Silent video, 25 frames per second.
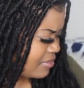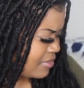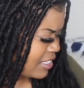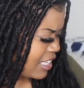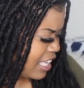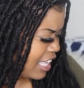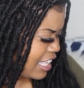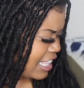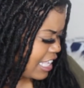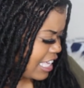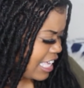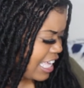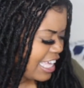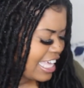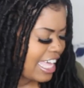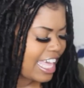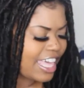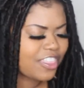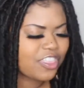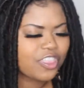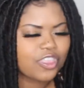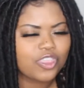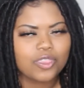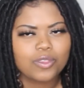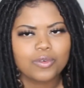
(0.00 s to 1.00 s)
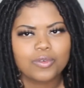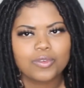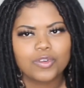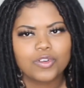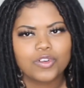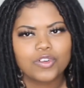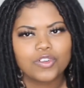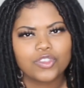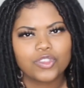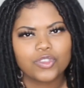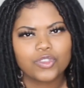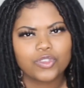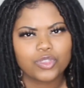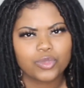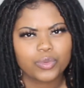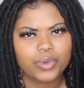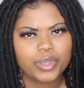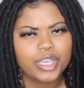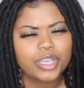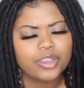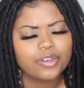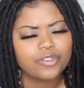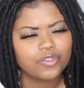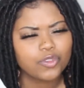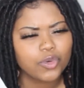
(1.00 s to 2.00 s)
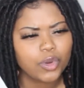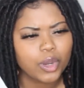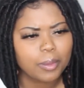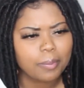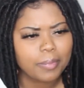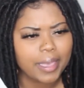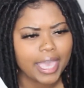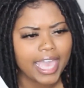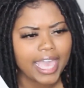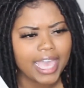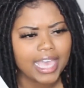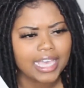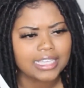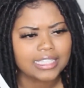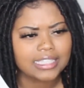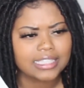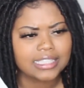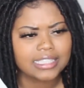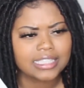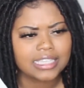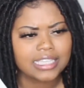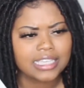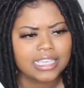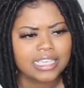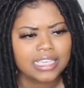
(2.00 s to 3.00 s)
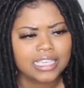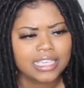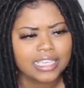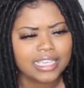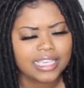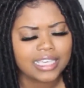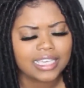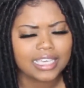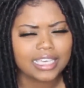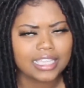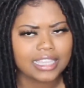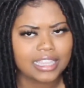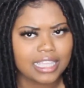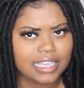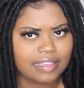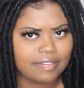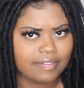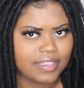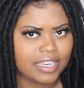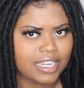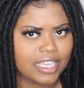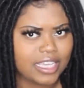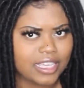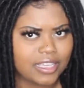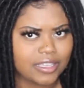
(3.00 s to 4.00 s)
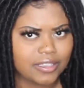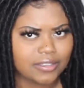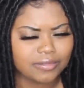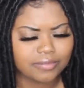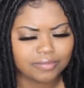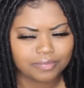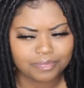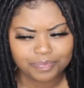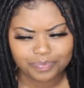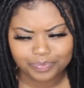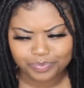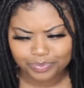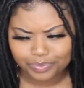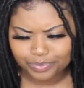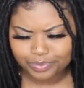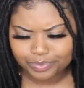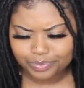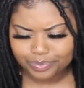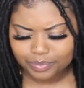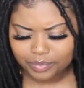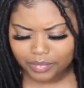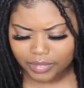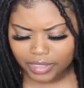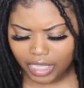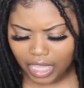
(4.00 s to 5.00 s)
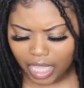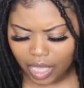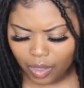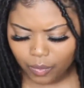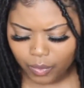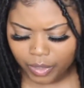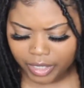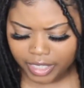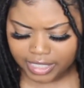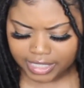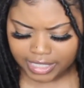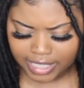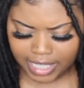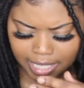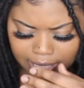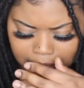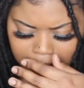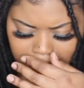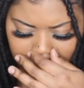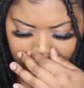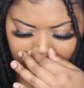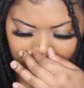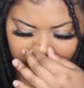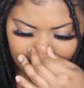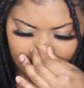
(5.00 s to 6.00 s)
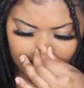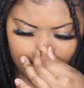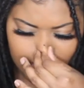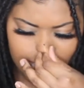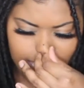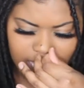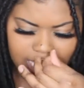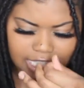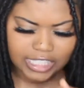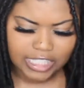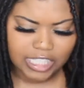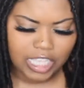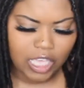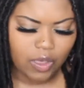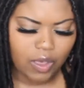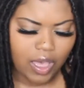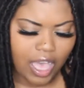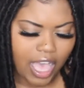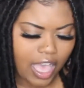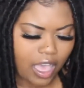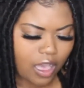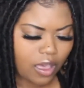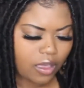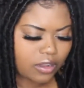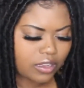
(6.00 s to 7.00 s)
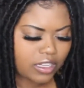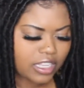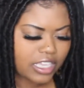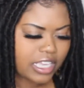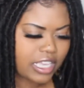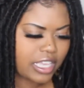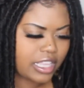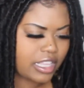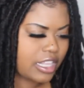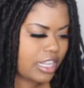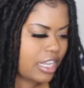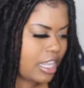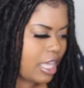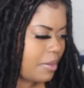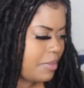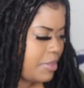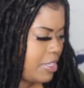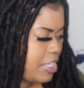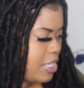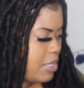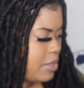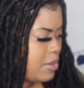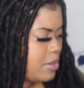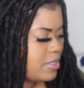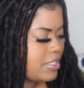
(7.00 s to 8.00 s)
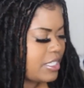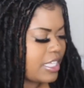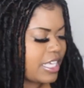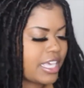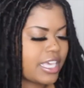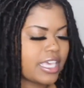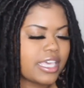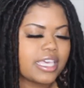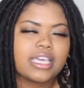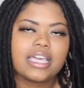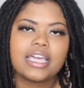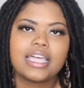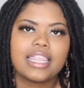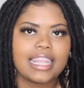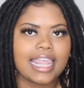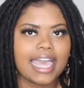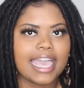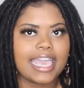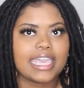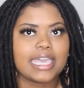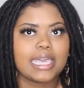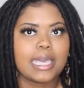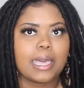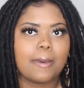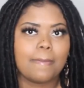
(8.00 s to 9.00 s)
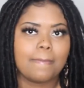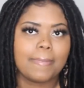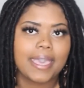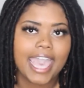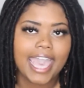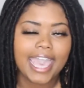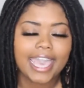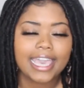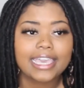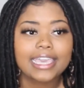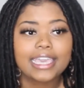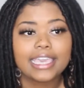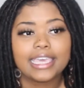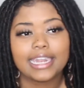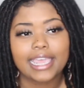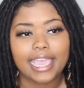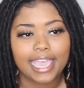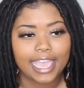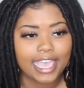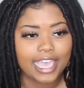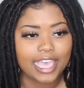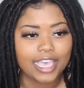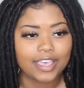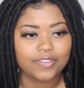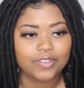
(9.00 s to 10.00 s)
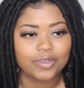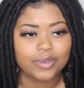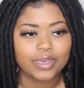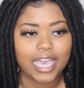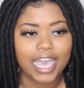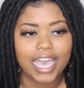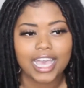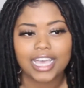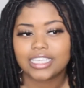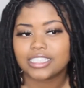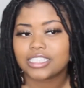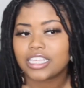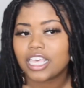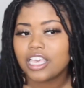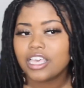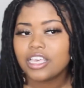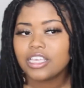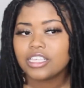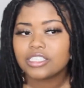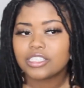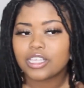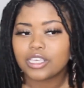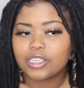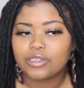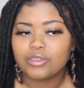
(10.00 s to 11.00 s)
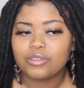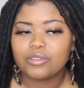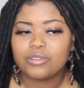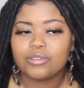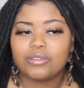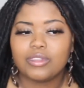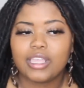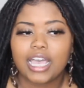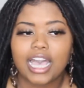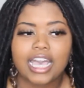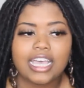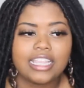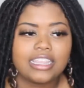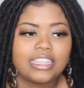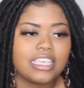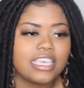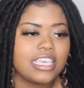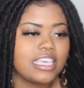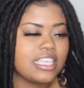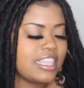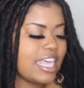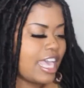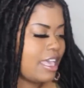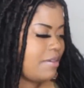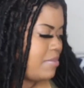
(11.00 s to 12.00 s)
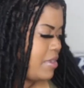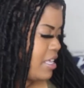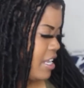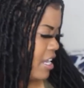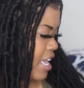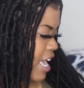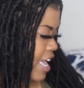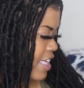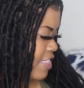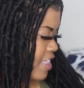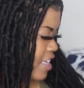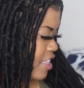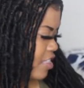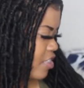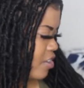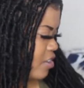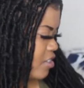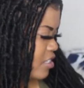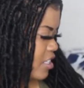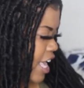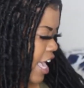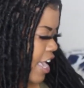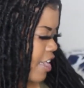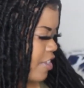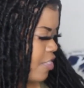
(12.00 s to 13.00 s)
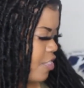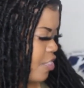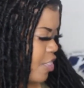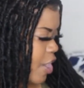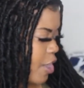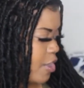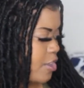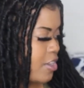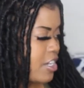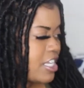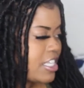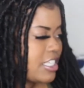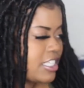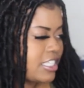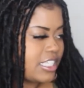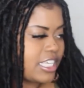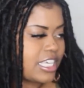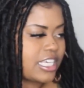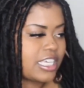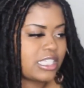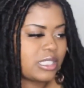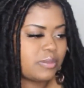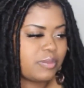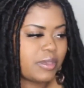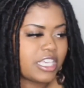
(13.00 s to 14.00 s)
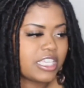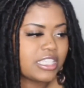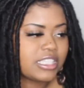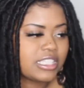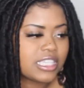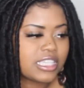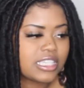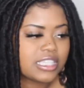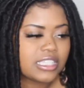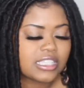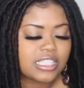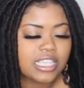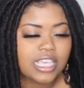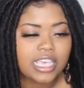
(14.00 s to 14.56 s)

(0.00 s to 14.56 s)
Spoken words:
think I got 3 or 4 packs in that video, I want to say. And so I only ended up using like a pack and a half, you guys. So you do not need that many. I think there's like 36 pieces